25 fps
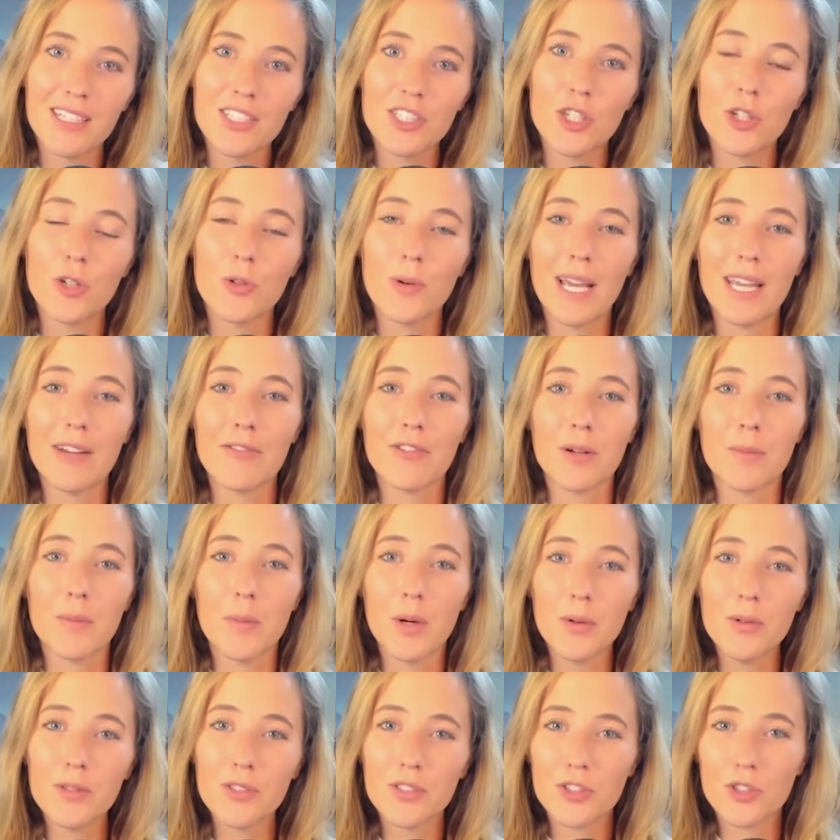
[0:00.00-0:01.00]
to a
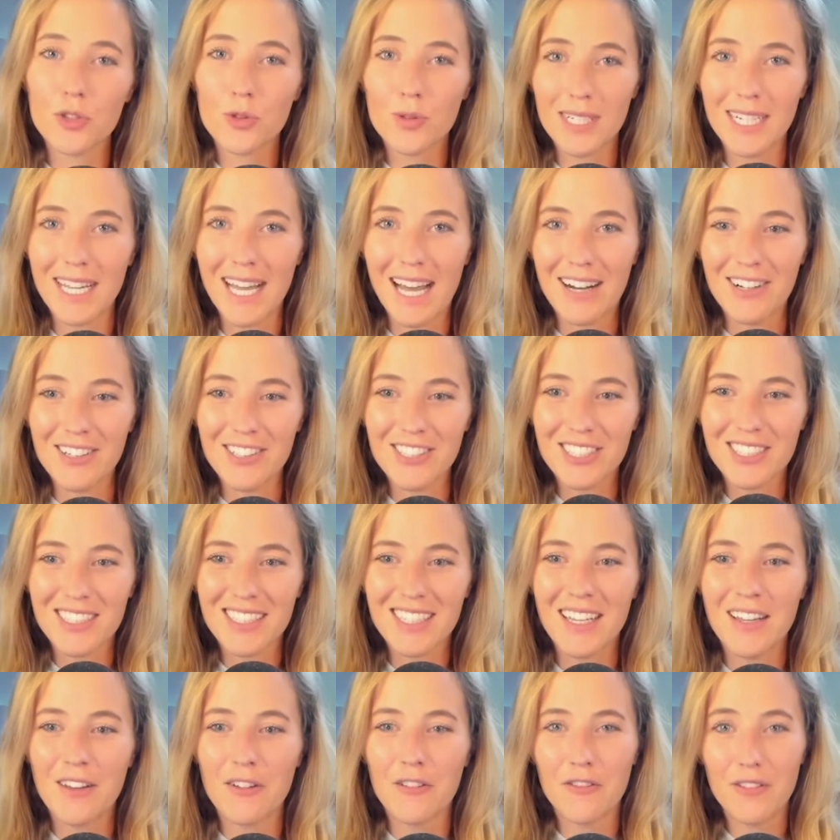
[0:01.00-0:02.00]
remote
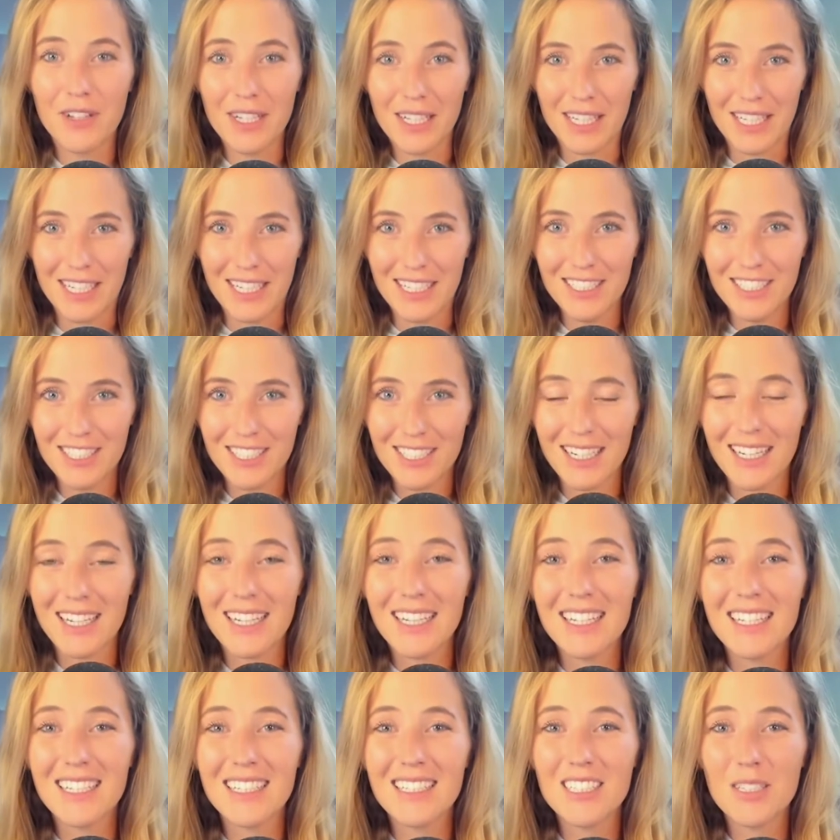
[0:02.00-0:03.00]
treehouse village
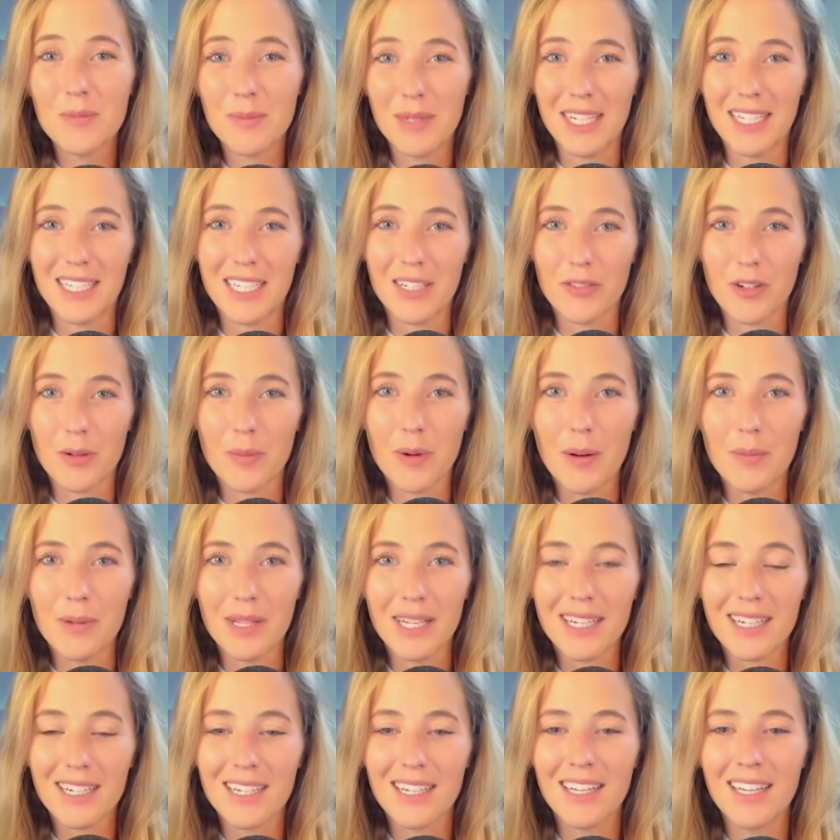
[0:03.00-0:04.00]
in Dominican
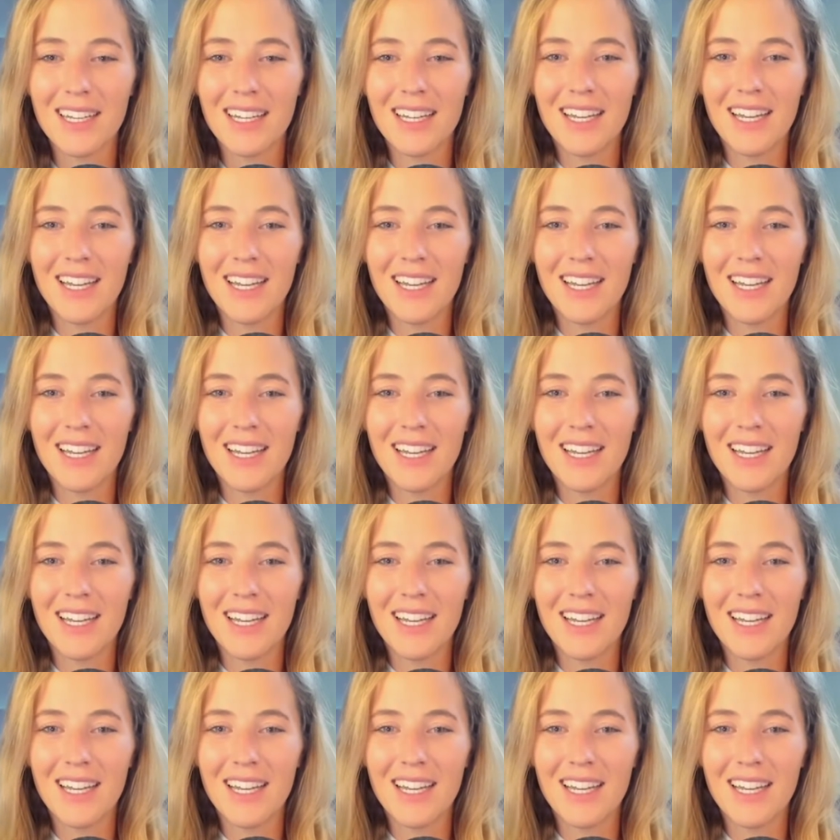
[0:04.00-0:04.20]
Republic.